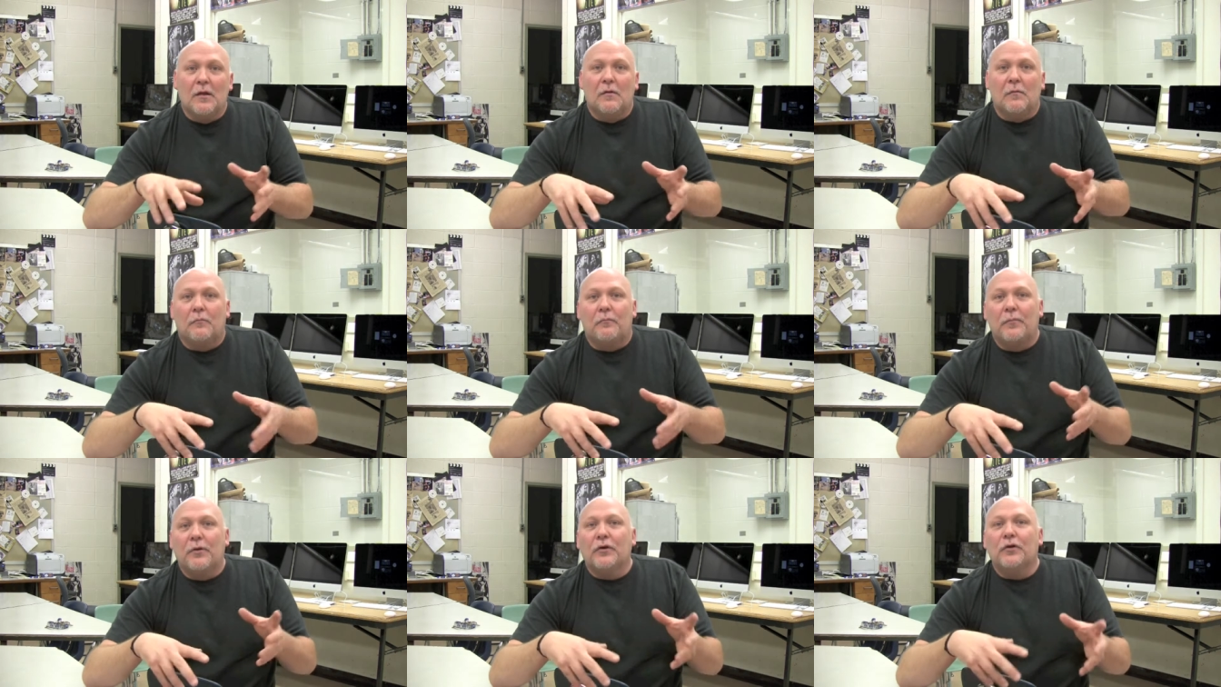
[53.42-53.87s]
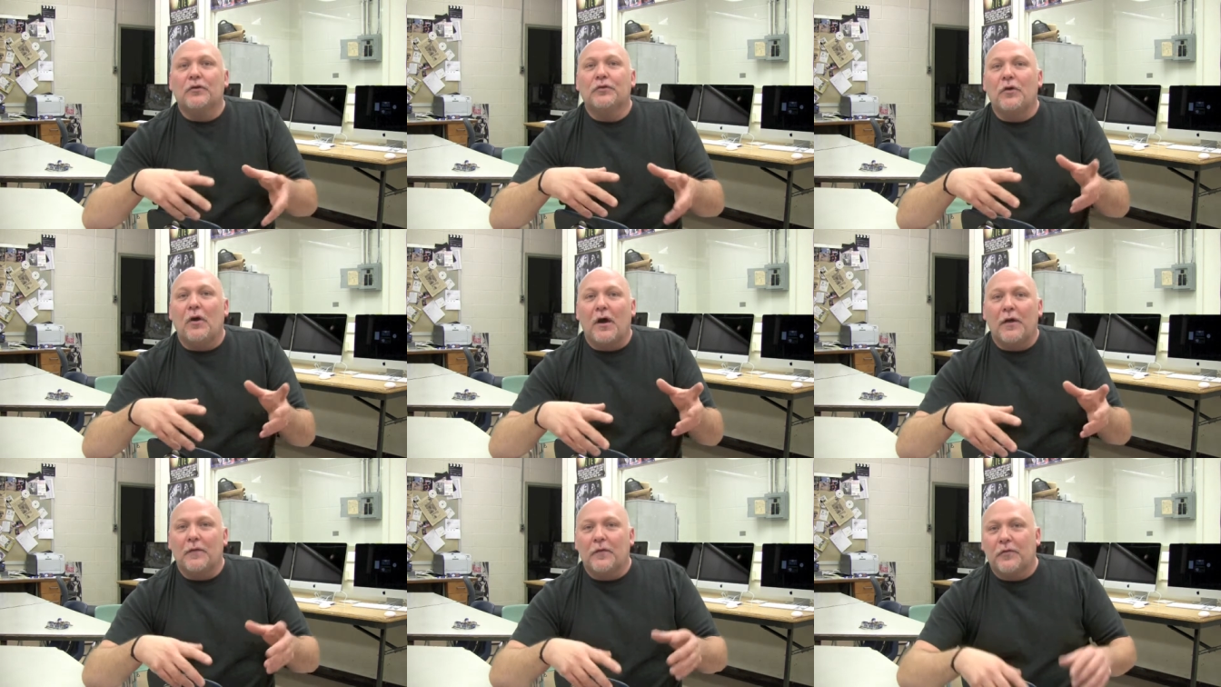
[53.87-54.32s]
build
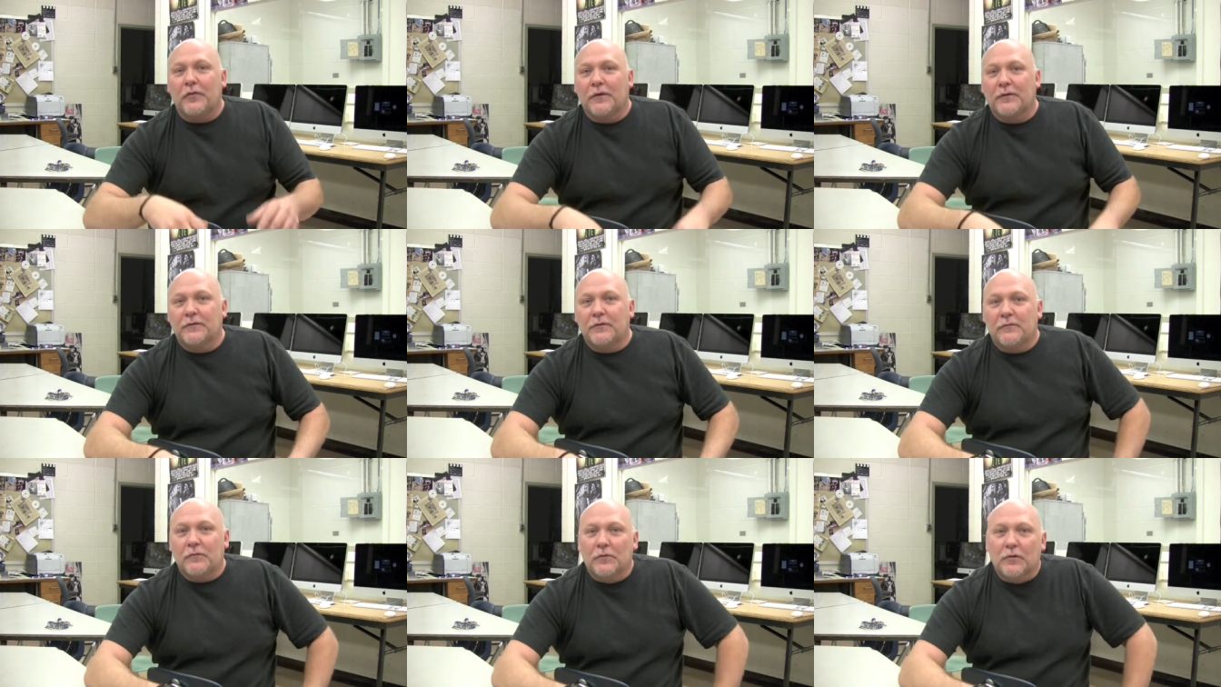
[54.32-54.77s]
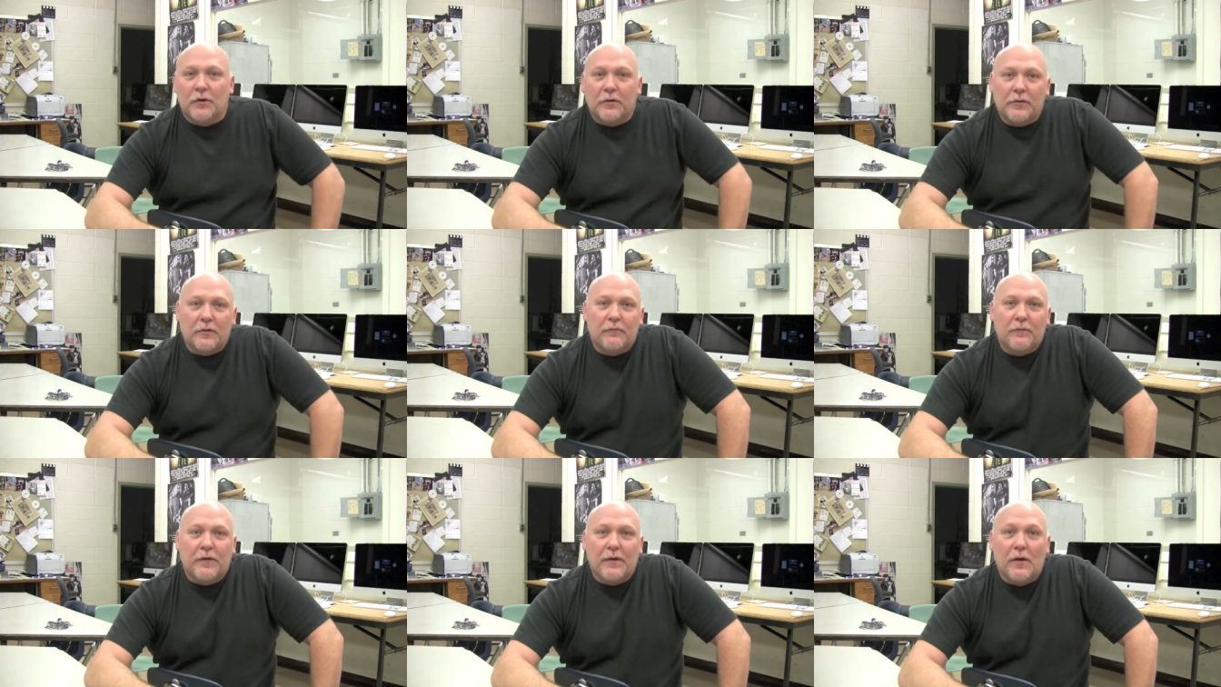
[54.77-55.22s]
on the things that you
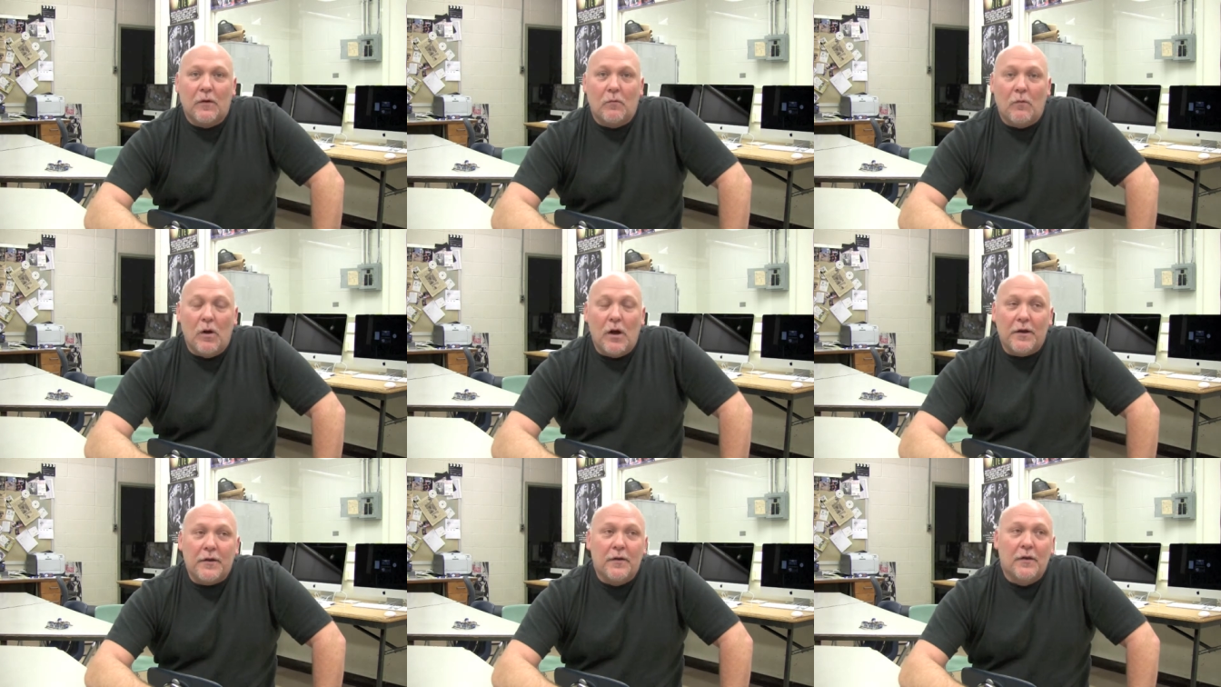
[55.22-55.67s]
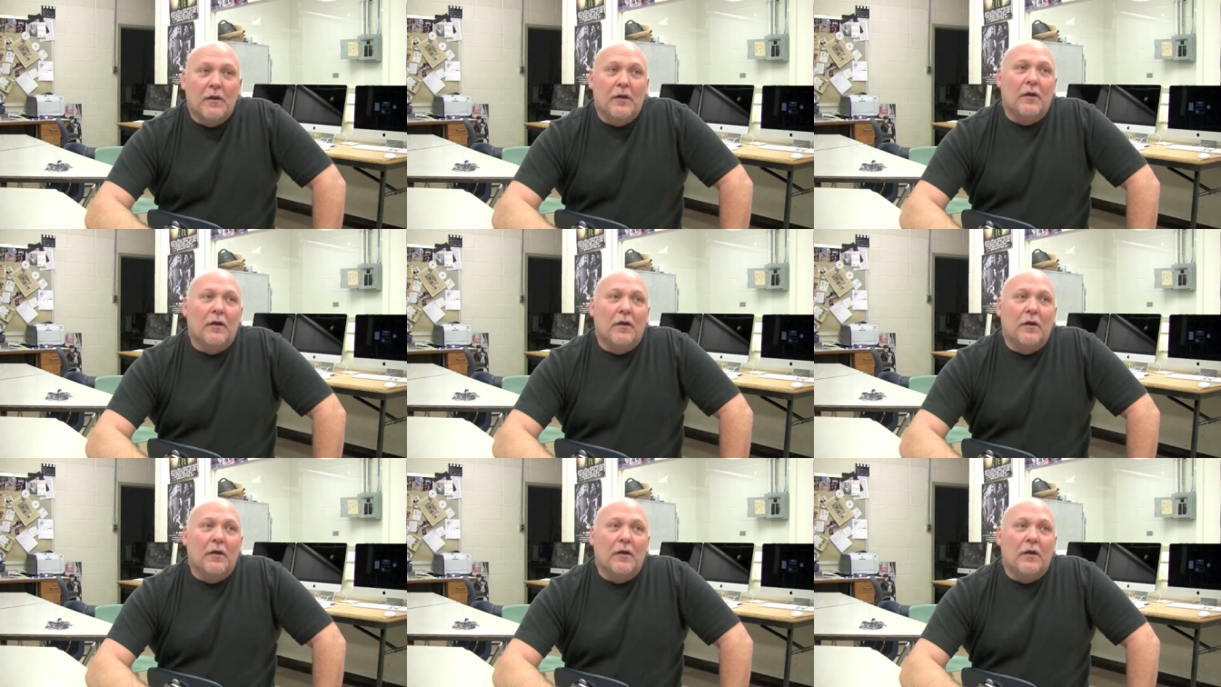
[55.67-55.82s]
learned in video one.